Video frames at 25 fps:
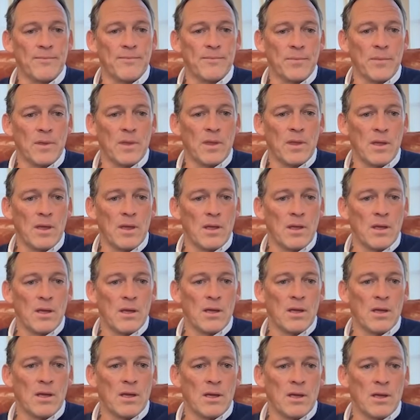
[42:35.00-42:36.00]

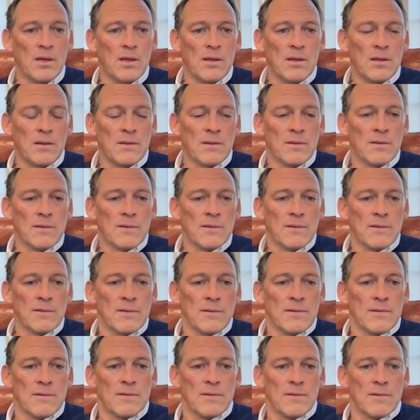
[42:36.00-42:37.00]

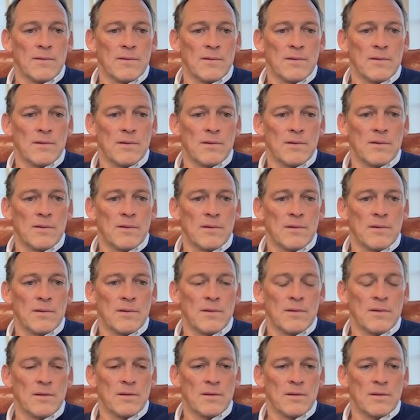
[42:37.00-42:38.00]

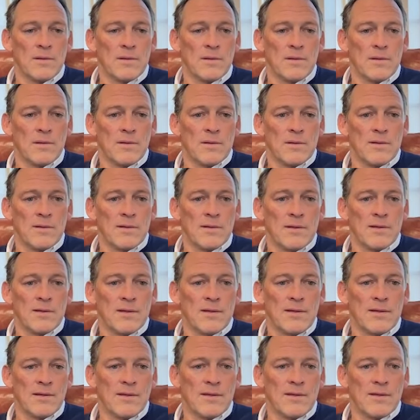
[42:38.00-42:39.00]

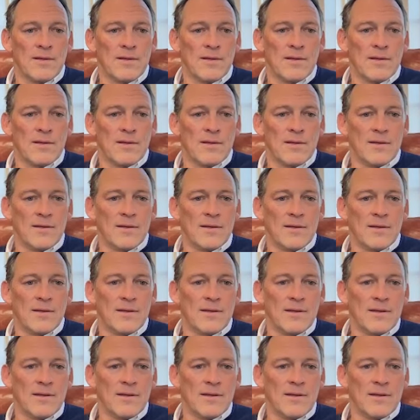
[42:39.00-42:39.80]
(silent)